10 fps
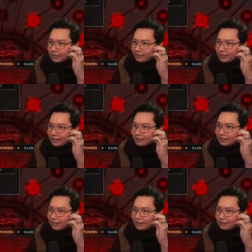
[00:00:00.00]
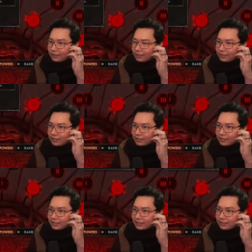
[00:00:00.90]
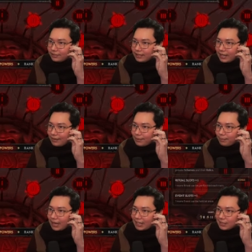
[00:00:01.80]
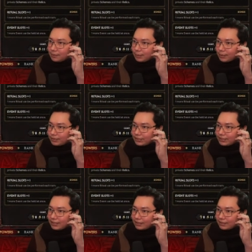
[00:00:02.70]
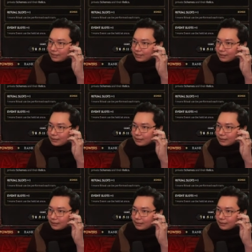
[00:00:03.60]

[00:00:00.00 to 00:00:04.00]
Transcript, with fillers: Can you get another order slot? Because it says you can have a maximum of six.